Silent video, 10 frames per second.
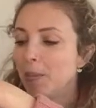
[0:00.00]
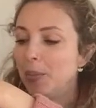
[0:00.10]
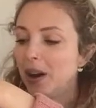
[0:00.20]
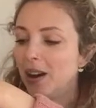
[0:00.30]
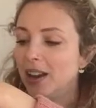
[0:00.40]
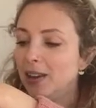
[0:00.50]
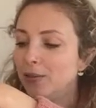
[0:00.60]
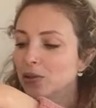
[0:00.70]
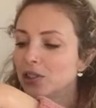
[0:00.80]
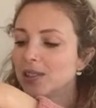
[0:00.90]
But if
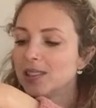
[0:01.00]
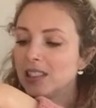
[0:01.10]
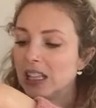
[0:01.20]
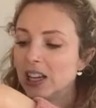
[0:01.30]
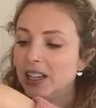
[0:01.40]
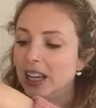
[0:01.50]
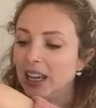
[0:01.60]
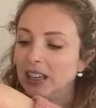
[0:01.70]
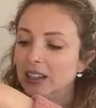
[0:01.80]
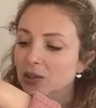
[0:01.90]
you're just
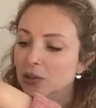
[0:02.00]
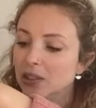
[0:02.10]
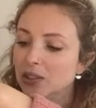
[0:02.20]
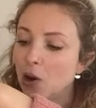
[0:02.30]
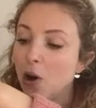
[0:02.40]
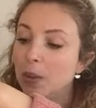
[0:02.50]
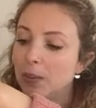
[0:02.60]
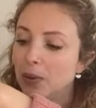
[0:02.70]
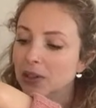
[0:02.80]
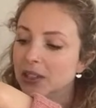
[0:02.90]
learning or you're just a hobby
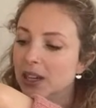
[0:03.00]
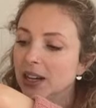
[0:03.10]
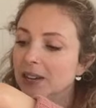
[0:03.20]
potter,